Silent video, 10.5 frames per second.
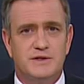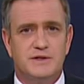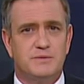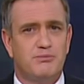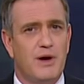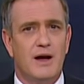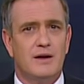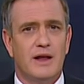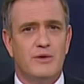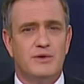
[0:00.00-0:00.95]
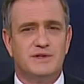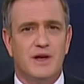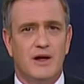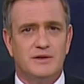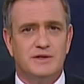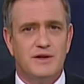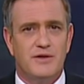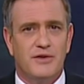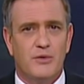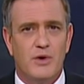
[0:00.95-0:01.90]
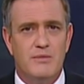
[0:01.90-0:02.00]
sparkling results in
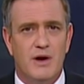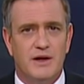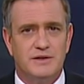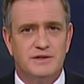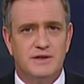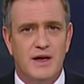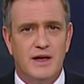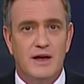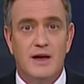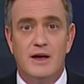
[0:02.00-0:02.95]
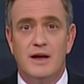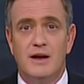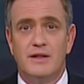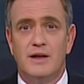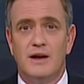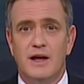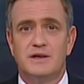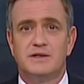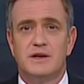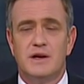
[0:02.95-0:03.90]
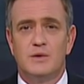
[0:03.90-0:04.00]
three months, saying anything
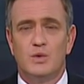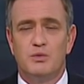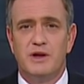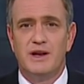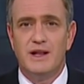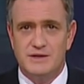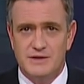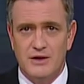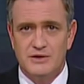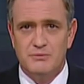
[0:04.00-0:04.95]
less would be an insult to